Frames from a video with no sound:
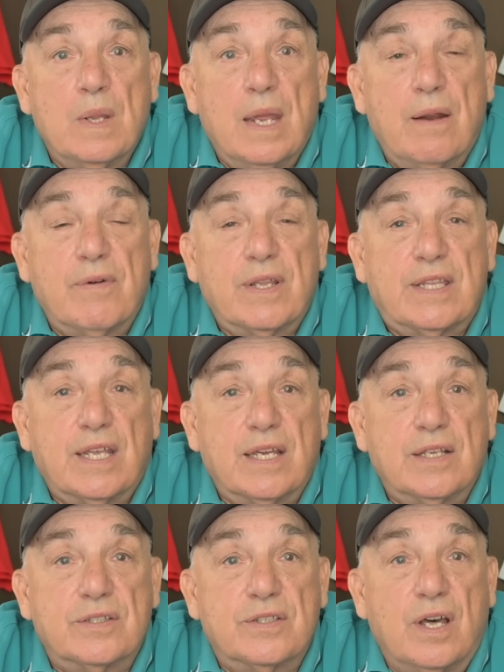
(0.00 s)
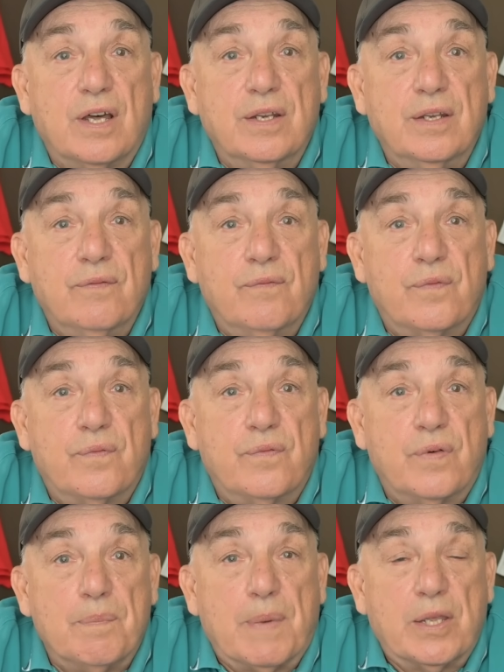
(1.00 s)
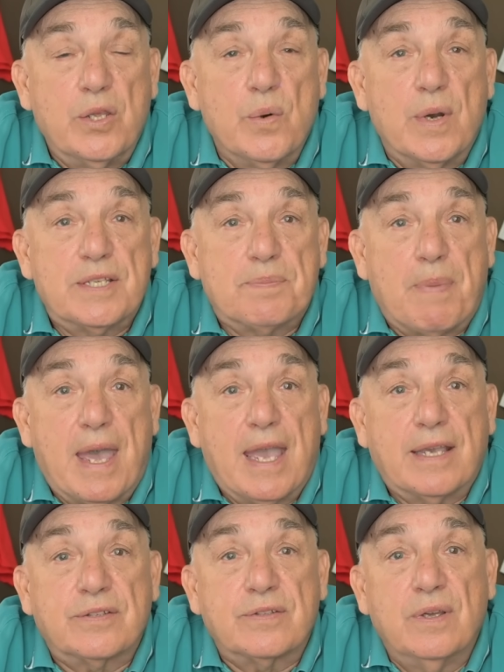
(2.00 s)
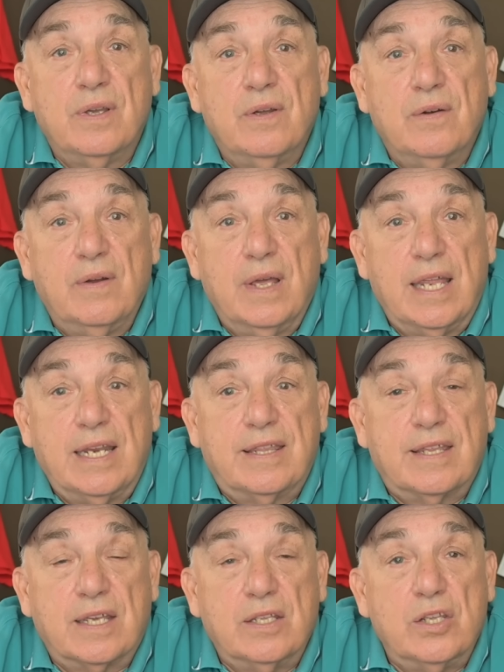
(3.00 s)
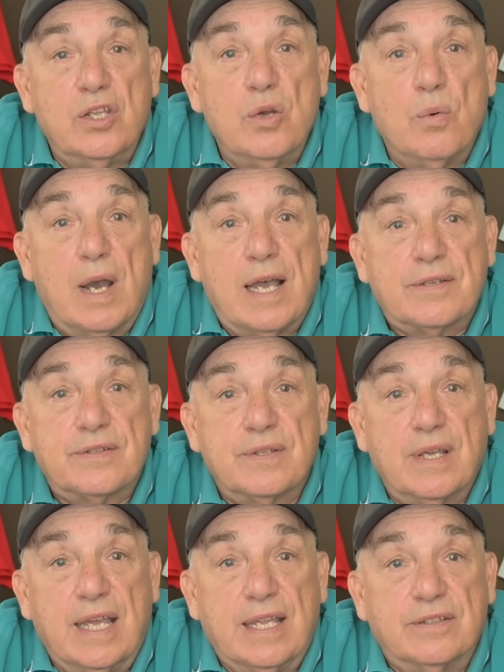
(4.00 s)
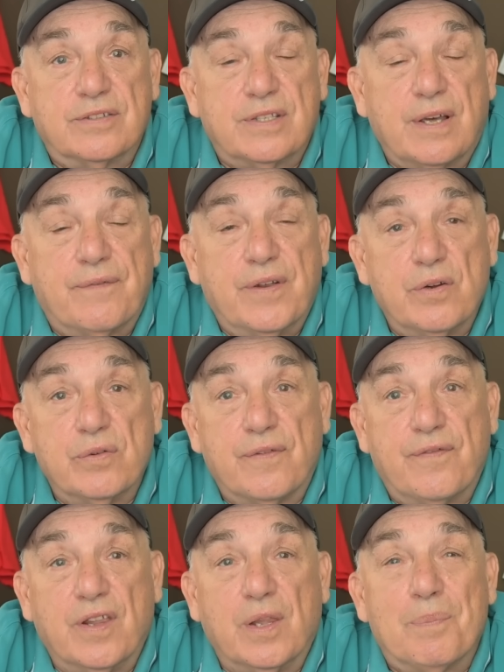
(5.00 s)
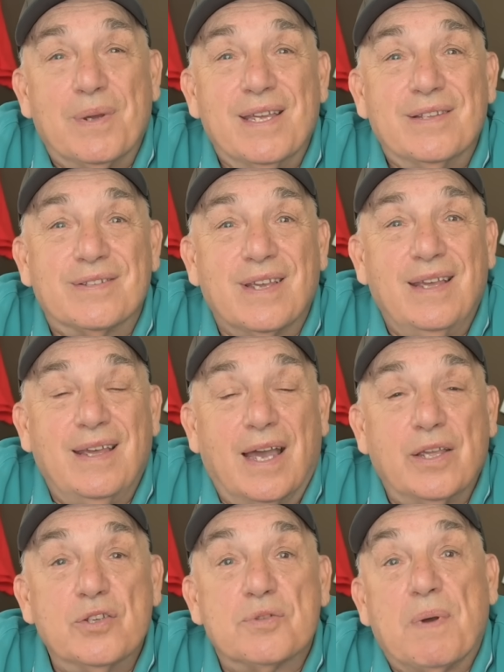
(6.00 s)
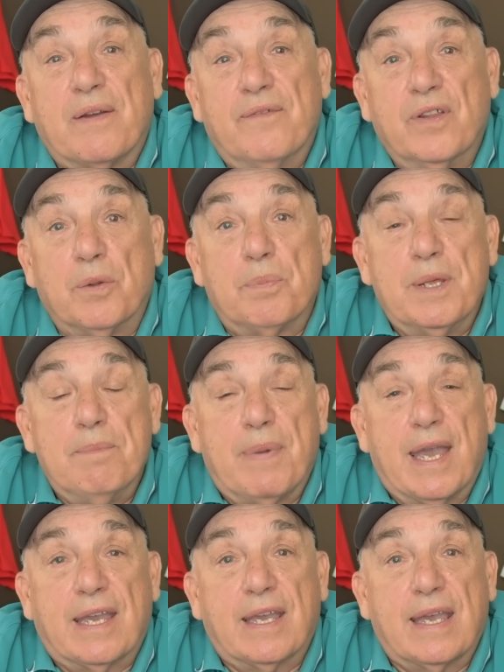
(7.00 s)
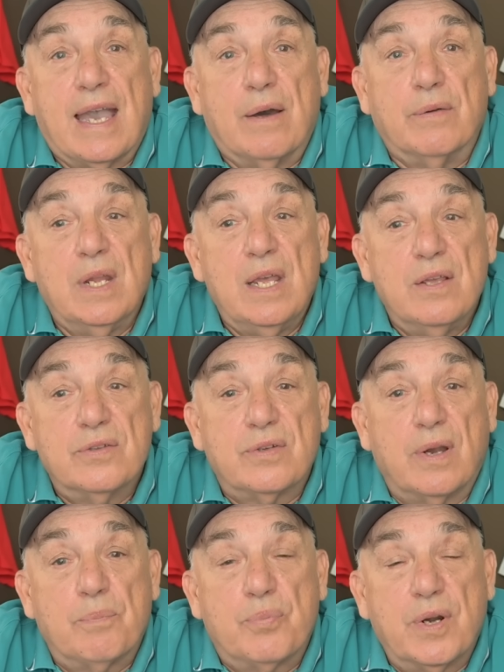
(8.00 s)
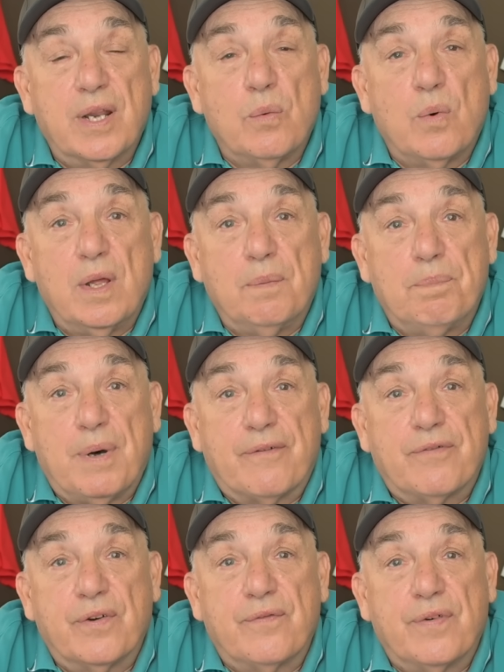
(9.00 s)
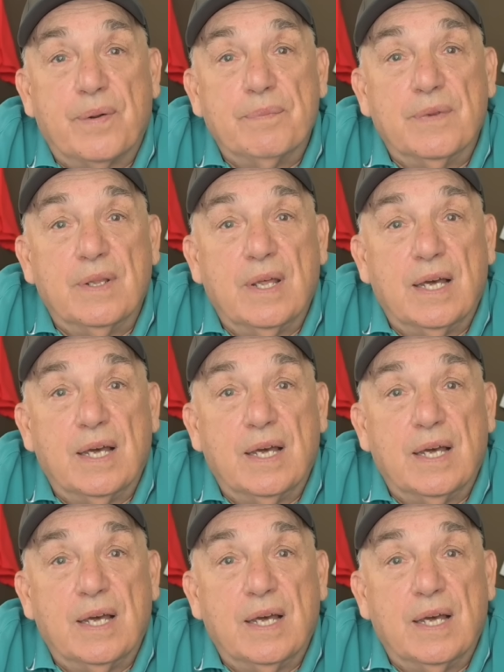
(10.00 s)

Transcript: everything is done from my U.S. banks, anything in the U.S. and stuff here in the Philippines. I use my Philippine bank account. So I'm pretty well buffered from